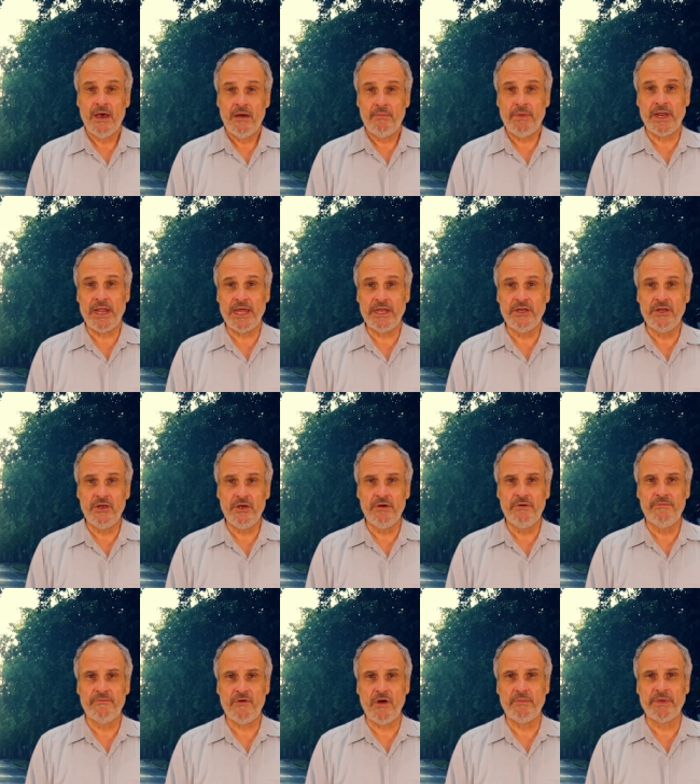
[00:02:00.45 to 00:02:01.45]
but I
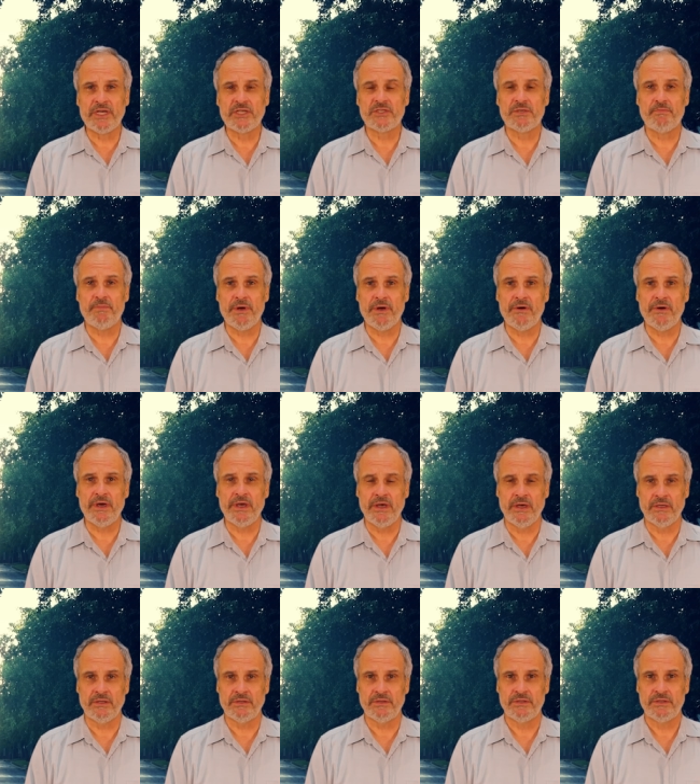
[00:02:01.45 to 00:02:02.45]
knew from
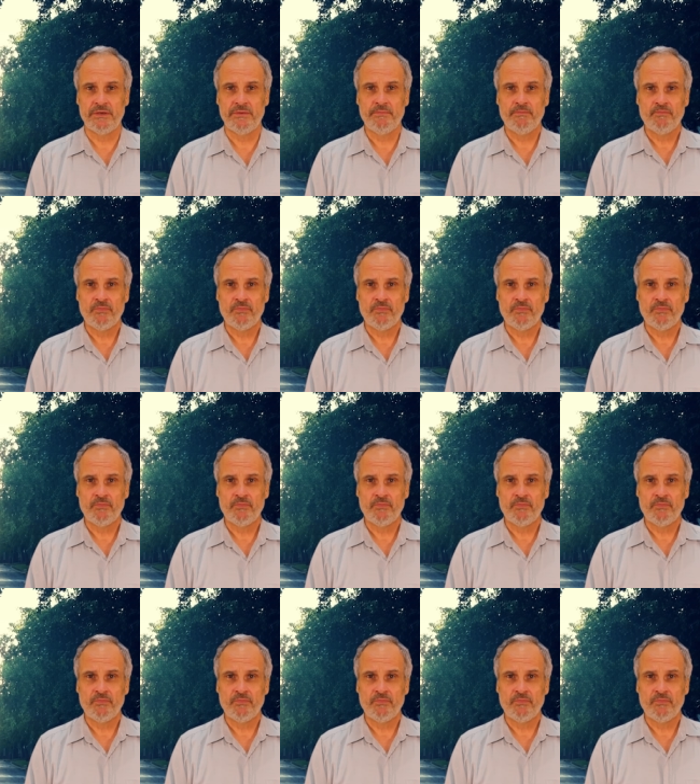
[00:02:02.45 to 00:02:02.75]
experience